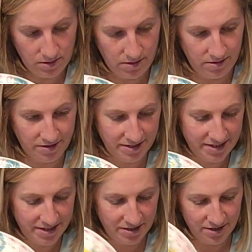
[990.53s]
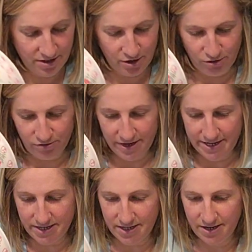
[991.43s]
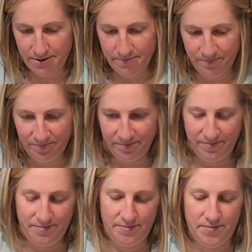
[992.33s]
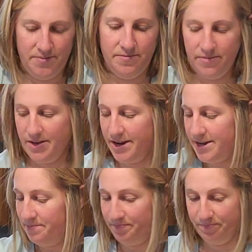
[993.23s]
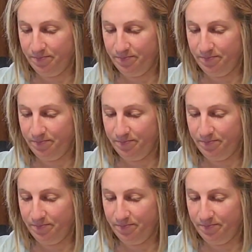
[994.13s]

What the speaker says: Oh, doesn't this look great? Okay.